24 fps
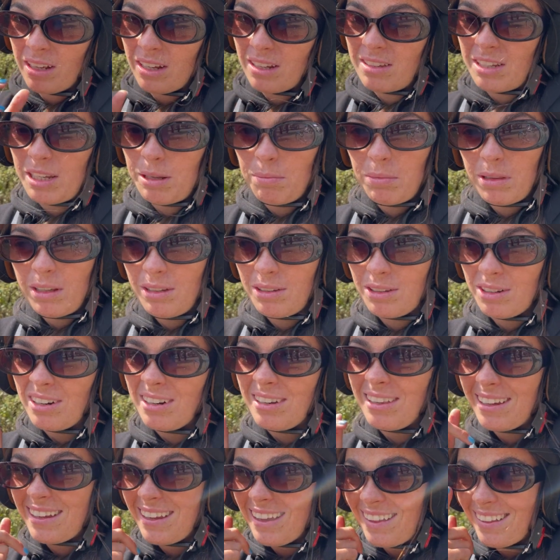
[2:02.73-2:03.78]
a team leader,
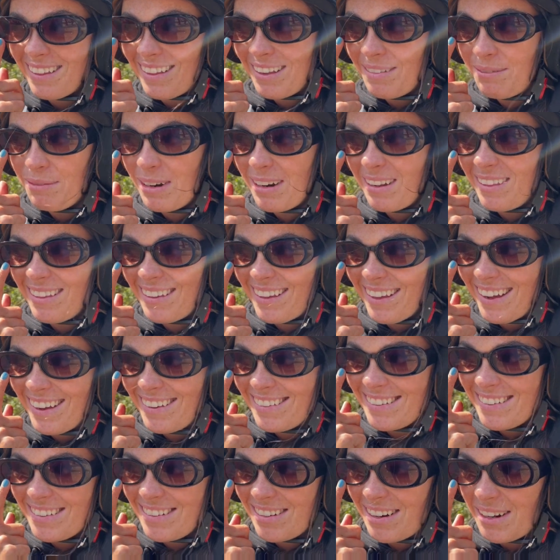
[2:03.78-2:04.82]
and the and one of the
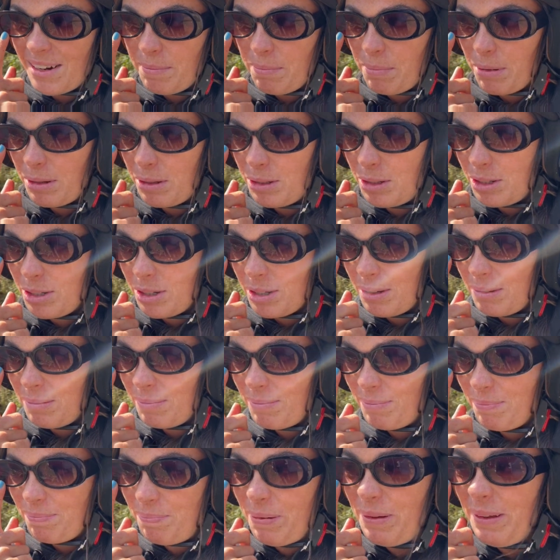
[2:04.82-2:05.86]
guys is trying to punch him.
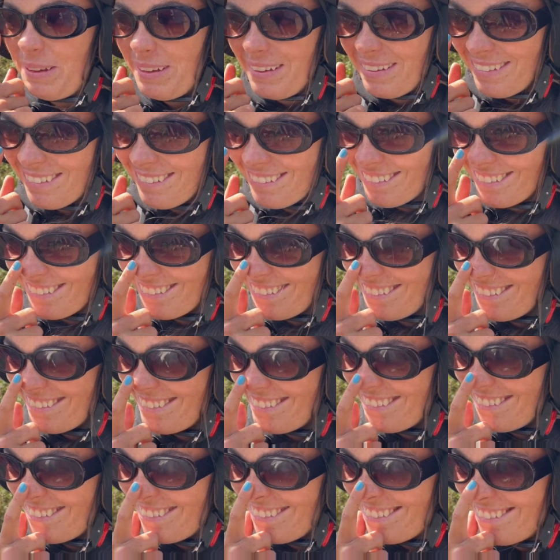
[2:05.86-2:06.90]
He keeps going like
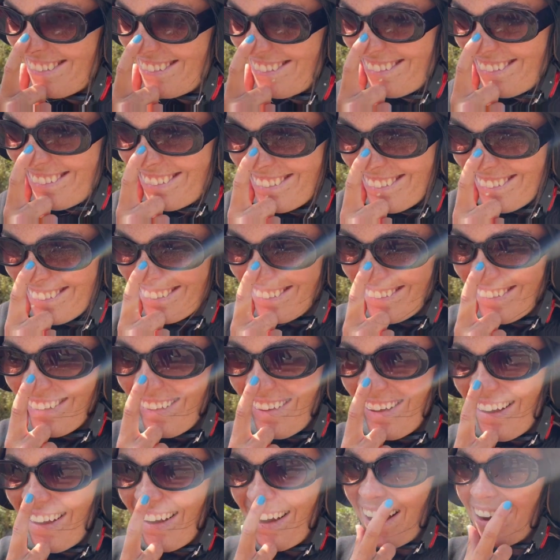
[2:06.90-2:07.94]
this, and
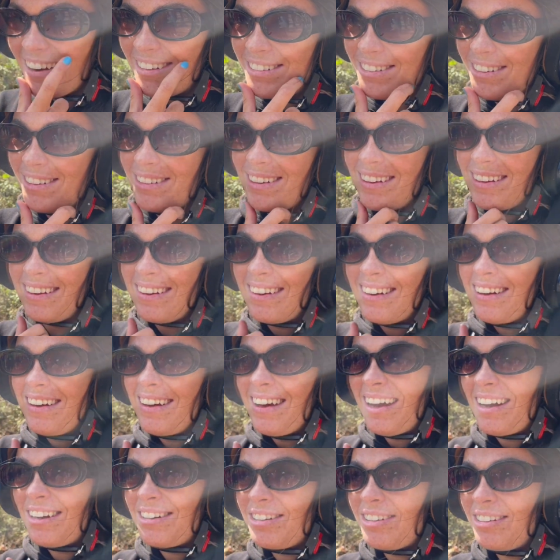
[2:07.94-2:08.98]
he's literally I about
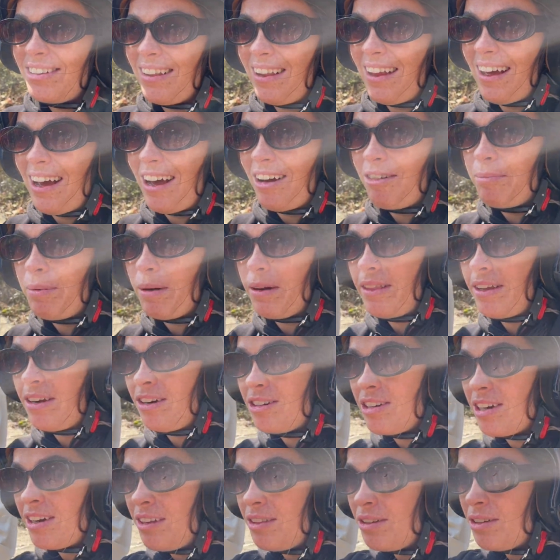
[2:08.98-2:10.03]
seventy. I shouldn't laugh, but
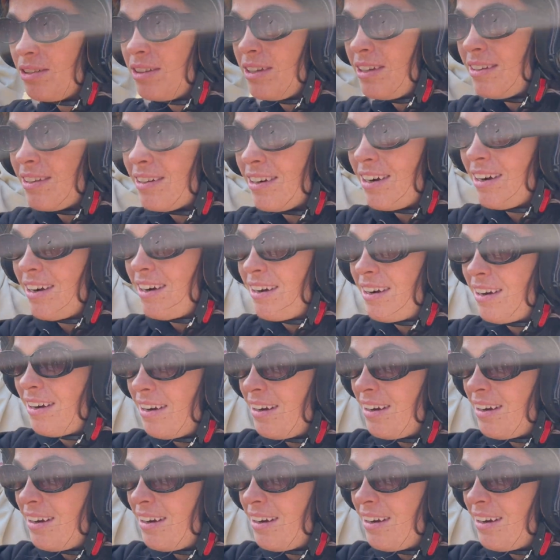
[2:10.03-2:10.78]
there's another leader.